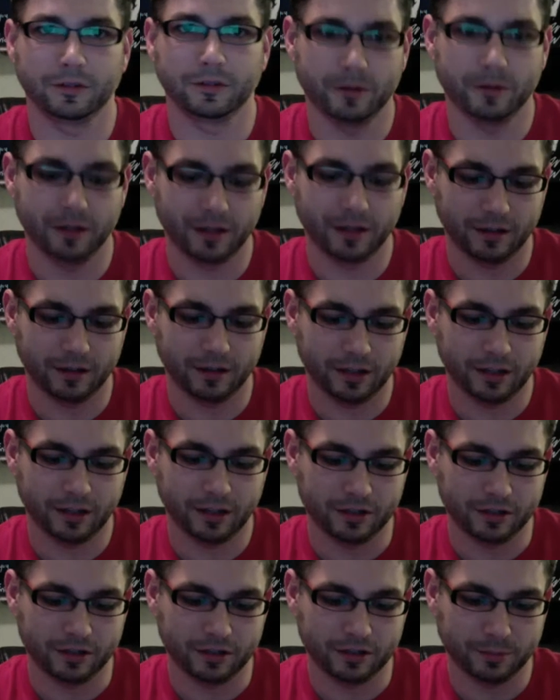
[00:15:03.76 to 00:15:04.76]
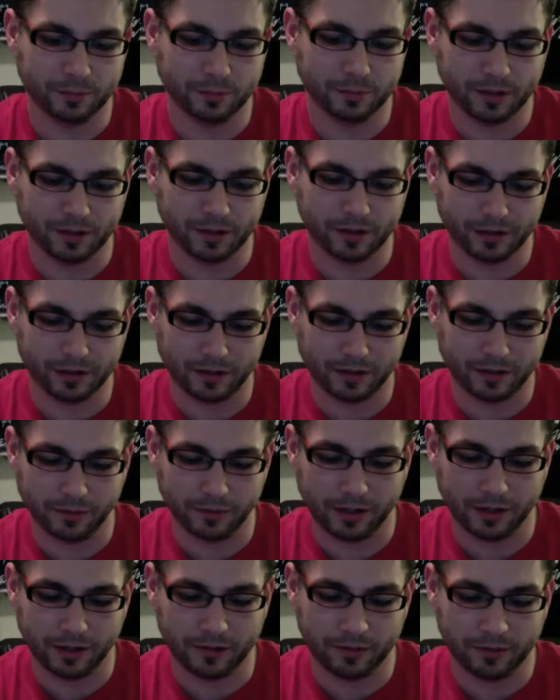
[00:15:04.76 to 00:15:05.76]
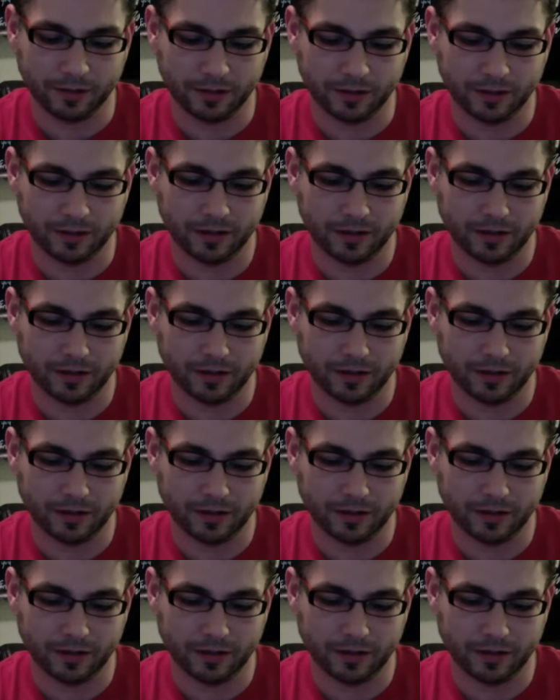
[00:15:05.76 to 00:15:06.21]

real quick. I think you just click on the banner pick.